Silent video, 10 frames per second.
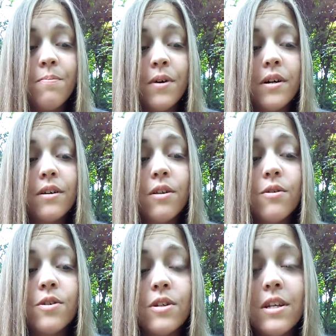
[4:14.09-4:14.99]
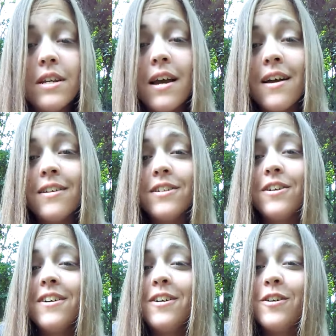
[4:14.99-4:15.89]
But closer to the end,
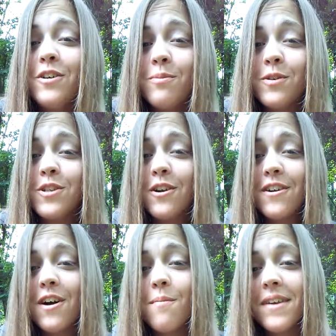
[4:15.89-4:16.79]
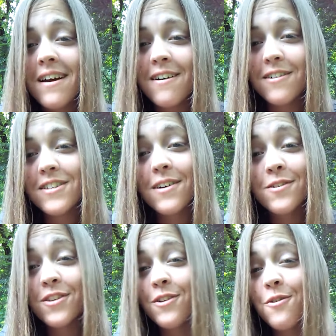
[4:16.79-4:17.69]
her humor started coming out because I
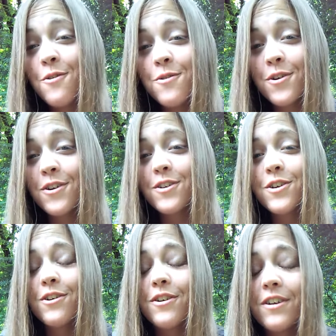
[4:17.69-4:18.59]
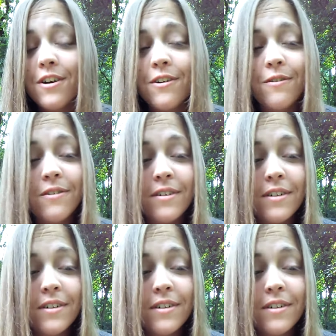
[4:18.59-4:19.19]
was a little older, so, you know,